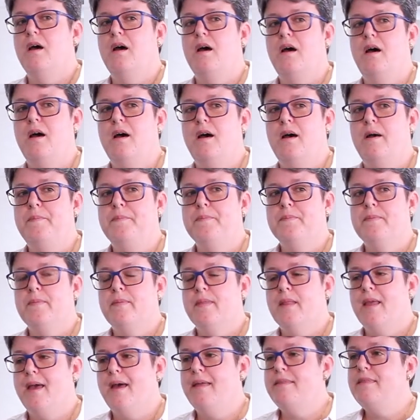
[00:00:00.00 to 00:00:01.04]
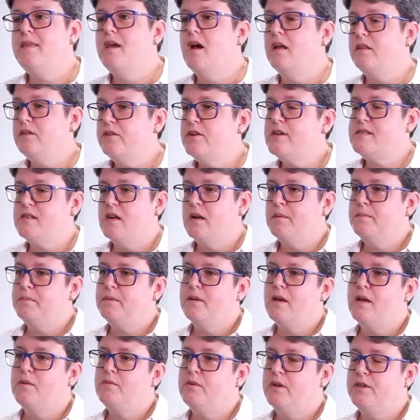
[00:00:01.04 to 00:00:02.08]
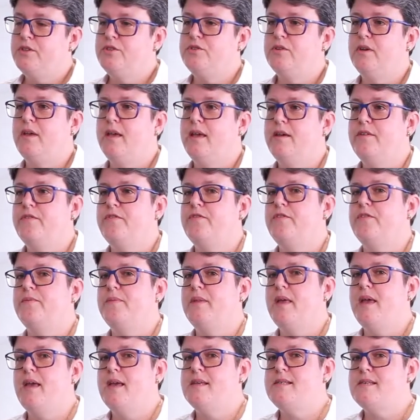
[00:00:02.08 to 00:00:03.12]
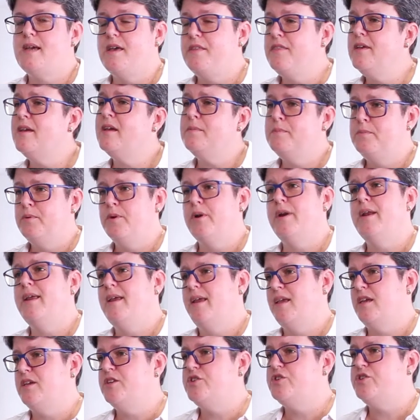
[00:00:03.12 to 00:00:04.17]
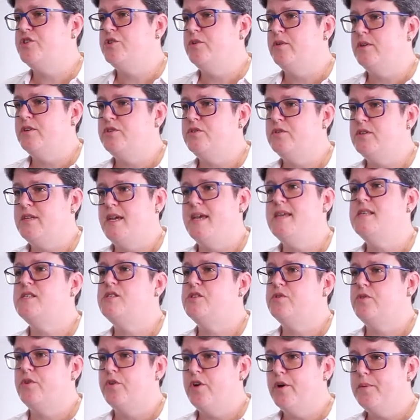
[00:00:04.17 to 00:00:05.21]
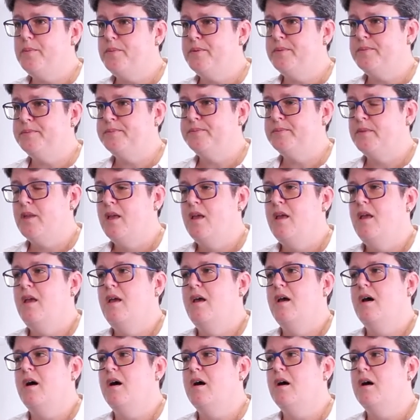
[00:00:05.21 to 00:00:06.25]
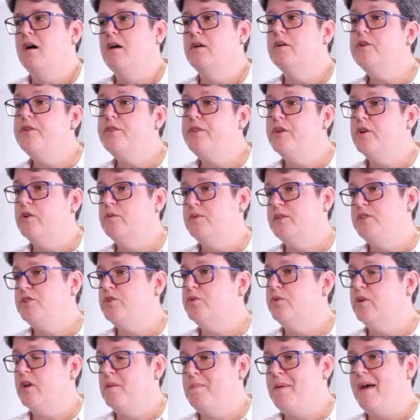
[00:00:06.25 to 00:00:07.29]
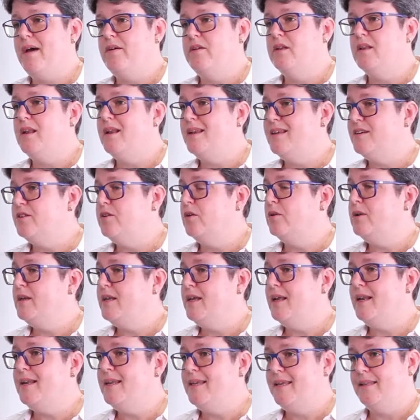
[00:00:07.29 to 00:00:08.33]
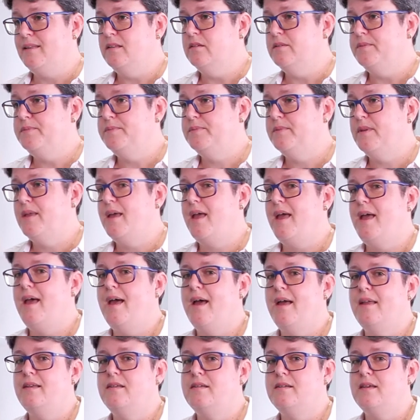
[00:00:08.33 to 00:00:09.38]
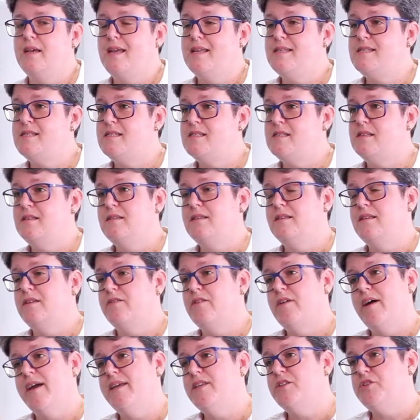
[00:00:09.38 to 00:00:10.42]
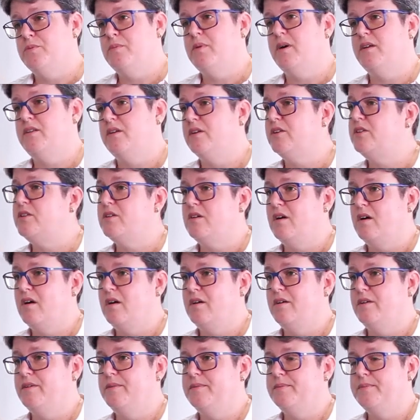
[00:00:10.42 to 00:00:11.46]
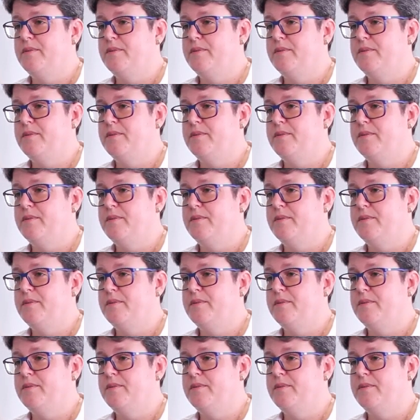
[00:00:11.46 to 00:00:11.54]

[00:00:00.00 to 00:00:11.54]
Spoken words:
And the other example I want to give is, I think, a burning issue in today's Europe, although we talk about it only a little, and it's the right to mother tongue.